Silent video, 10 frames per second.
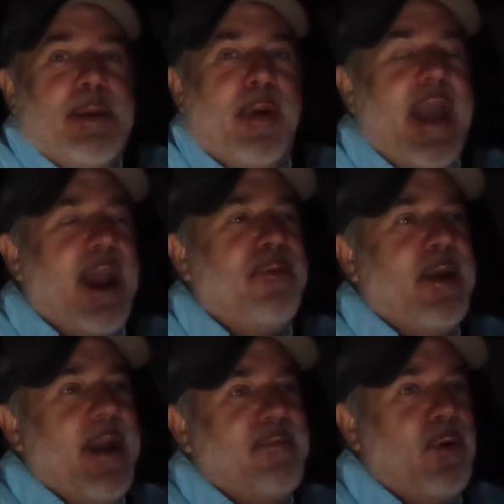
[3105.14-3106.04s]
But yeah, I don't
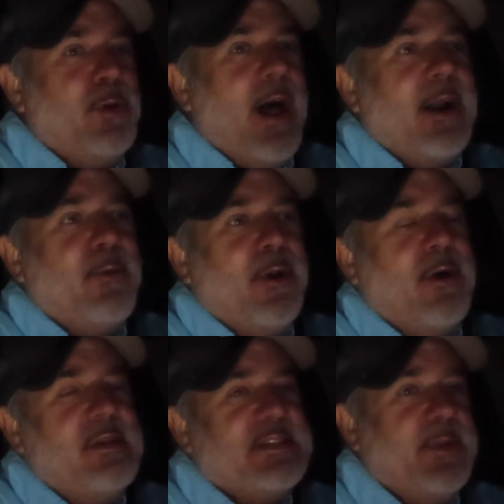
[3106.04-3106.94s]
think we have a whole lot going
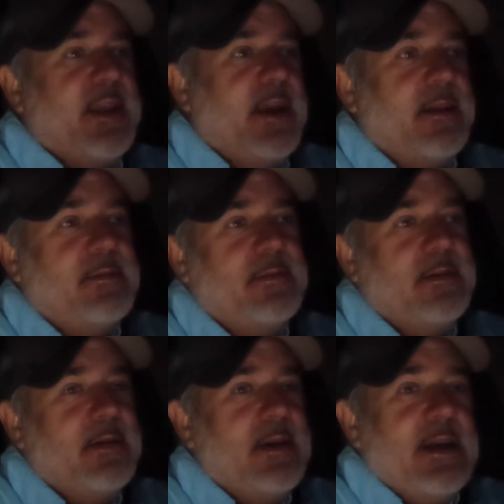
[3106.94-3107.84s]
on this weekend.
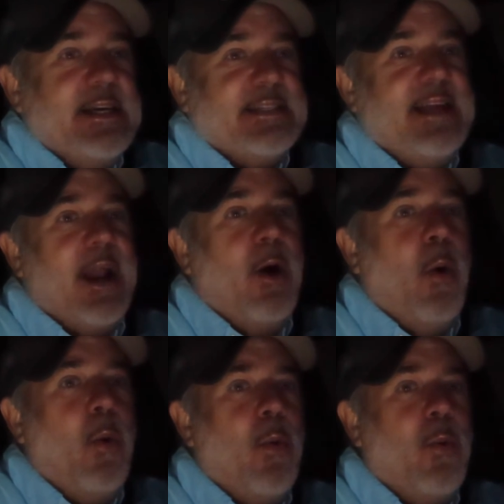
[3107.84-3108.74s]
It's not a
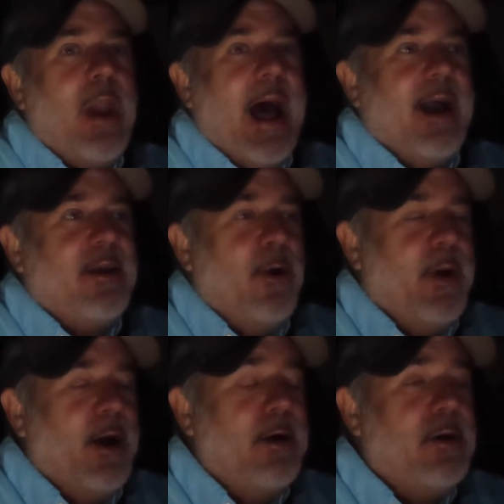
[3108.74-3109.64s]
whole lot
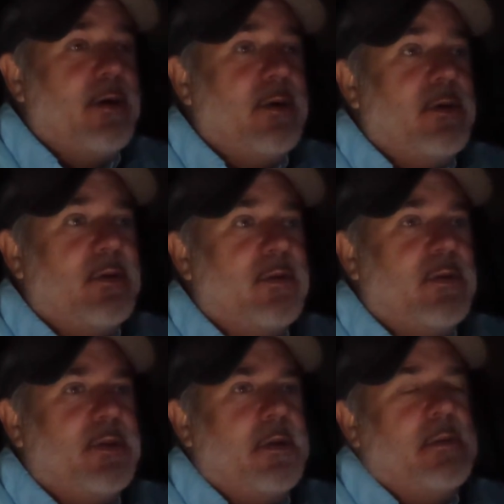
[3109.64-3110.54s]
going
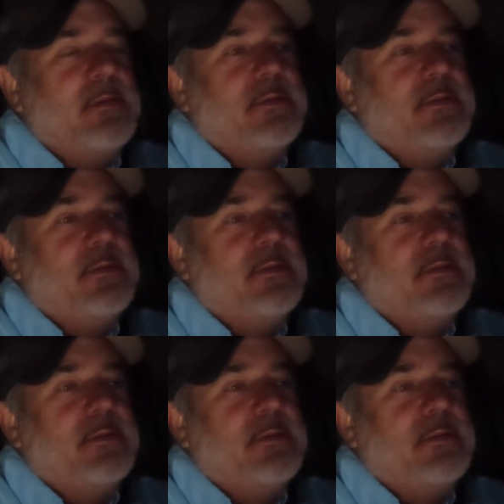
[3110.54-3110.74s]
on.